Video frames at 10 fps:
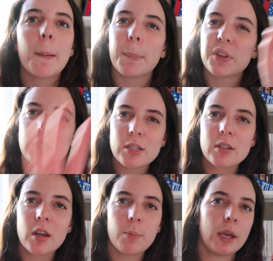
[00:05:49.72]
But this
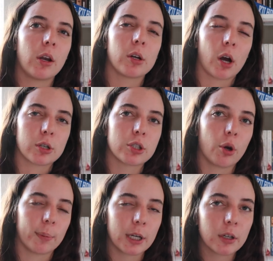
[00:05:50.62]
is going to be in our
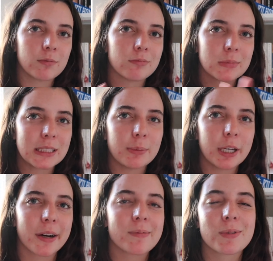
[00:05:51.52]
October
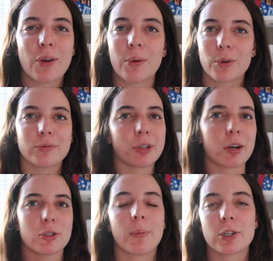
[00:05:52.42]
TBR, so I won't
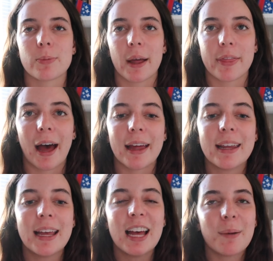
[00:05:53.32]
talk too much about that.
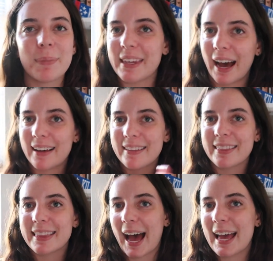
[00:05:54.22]
But yeah.
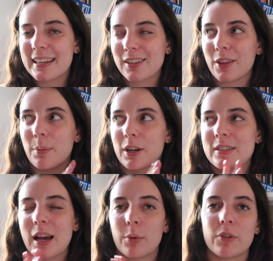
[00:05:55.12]
That is all the
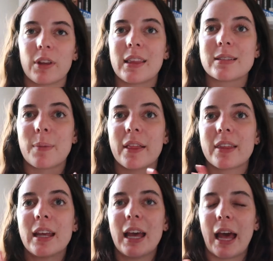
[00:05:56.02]
books I want to read this
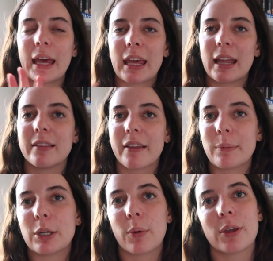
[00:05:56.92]
month. Again,
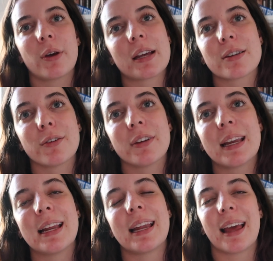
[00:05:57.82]
let me know what you guys are
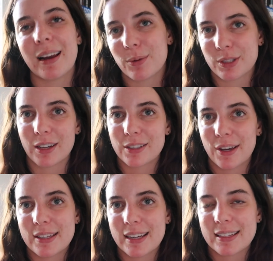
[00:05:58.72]
reading, and I will talk to
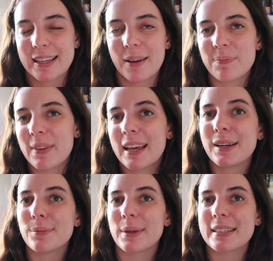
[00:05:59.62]
you guys next time.
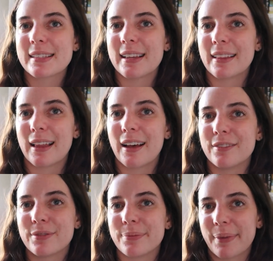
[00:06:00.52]
Peace and
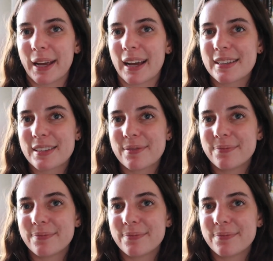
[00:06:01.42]
love. Bye, guys.